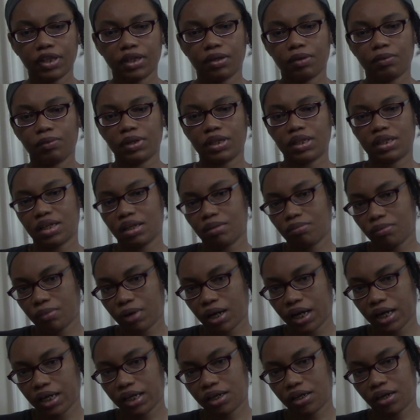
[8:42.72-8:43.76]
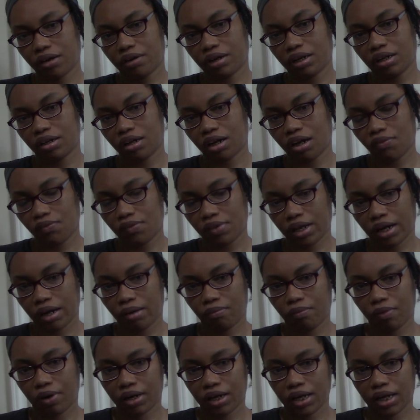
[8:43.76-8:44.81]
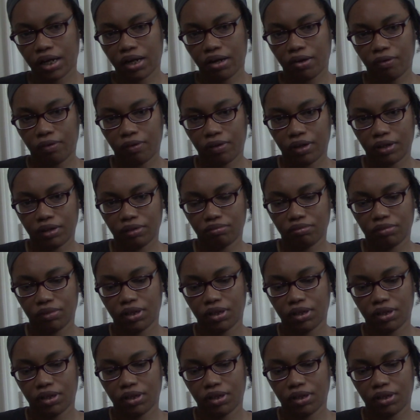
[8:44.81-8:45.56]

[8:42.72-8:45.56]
Within my current novel that I'm working on,